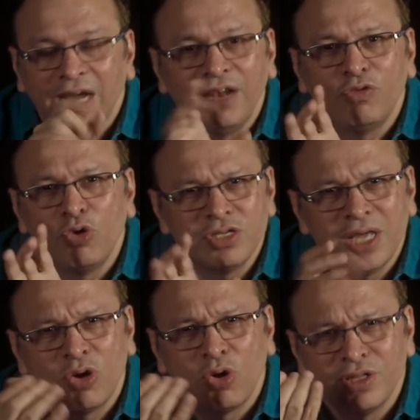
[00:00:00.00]
And of course,
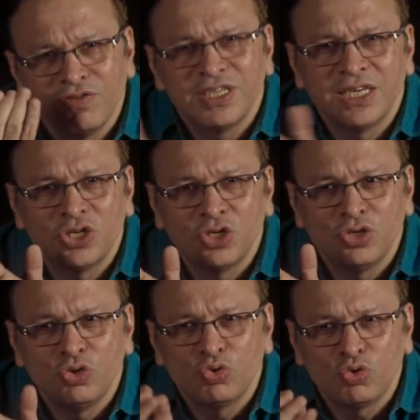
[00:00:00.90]
their
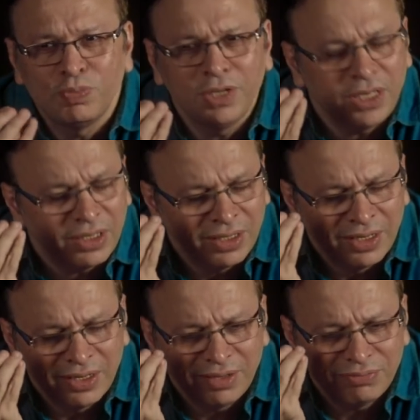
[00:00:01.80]
conversations used to be
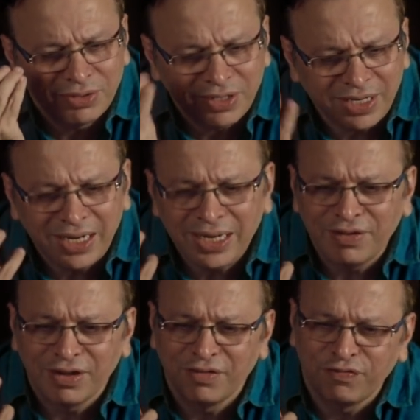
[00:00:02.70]

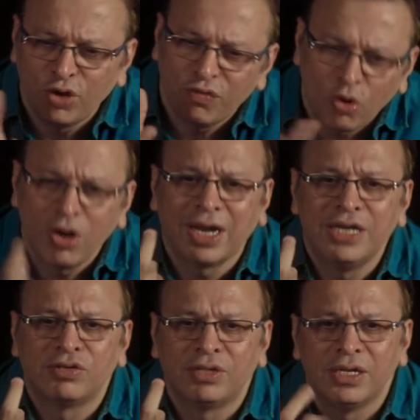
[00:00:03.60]
really full of all
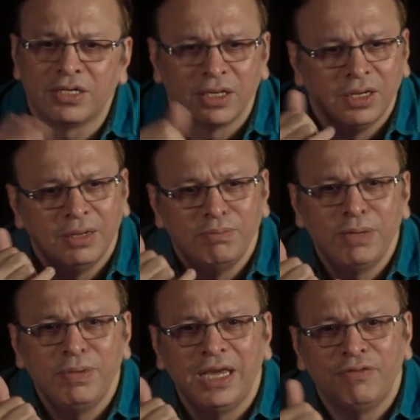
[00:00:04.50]
kinds of things.
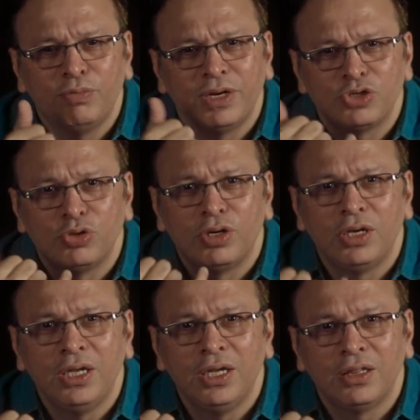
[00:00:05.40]
Baby, have you brushed your
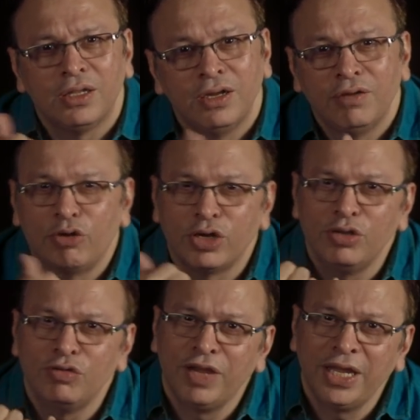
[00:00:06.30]
teeth? What are
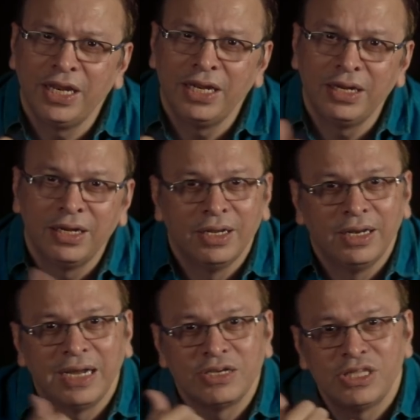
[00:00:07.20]
you wearing?
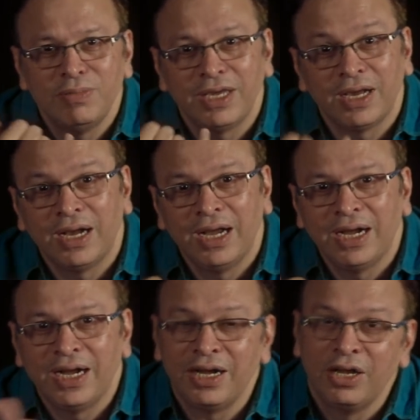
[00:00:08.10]
Naashte mein kya
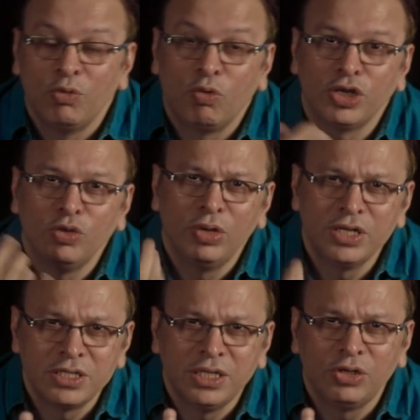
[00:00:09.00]
khaya? What are you
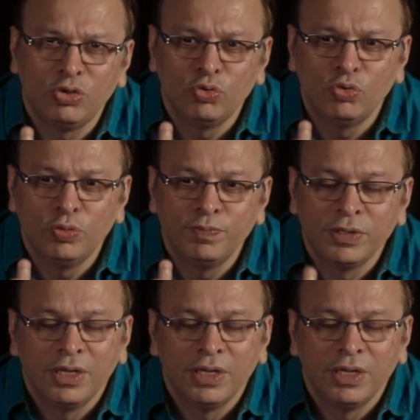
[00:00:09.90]
listening to?